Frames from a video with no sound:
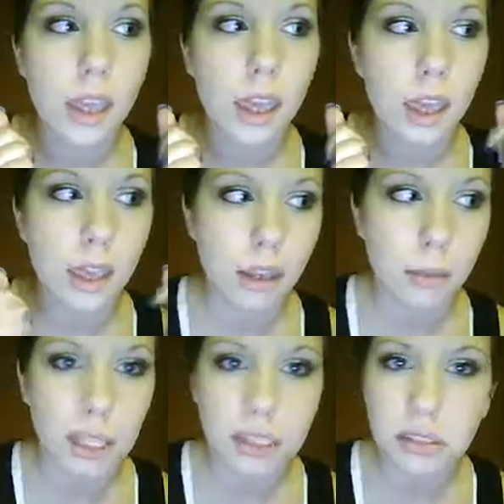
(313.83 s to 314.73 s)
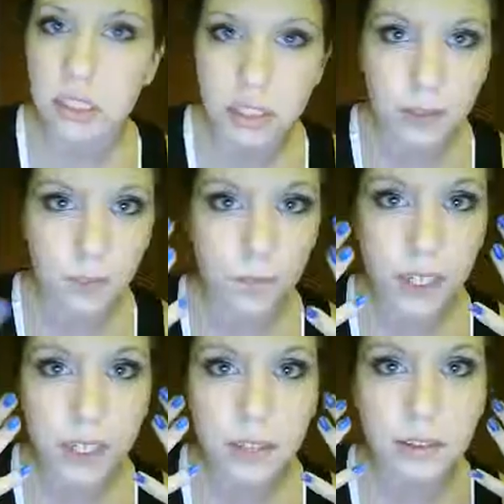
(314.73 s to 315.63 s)
And it basically just
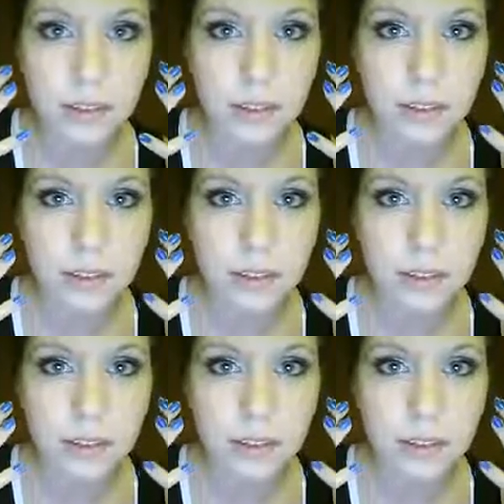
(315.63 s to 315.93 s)
fills